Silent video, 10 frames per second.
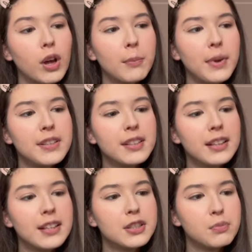one
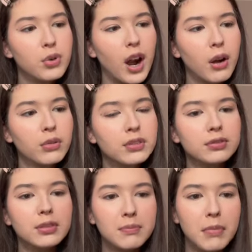basically is brown,
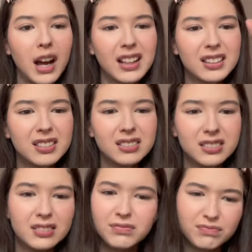but
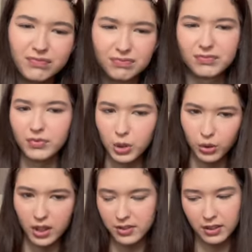you
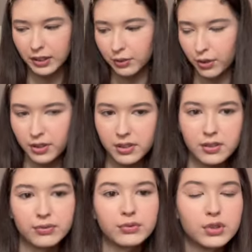can see the difference.
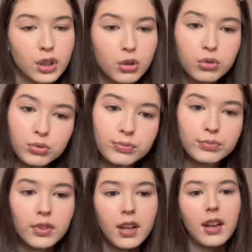So
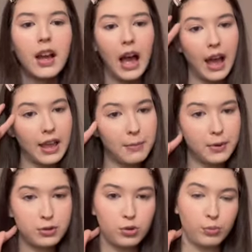I am
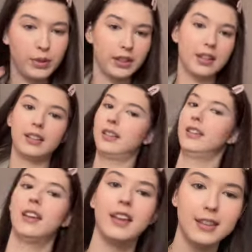assuming that
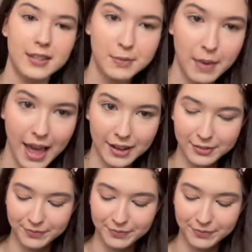it's black.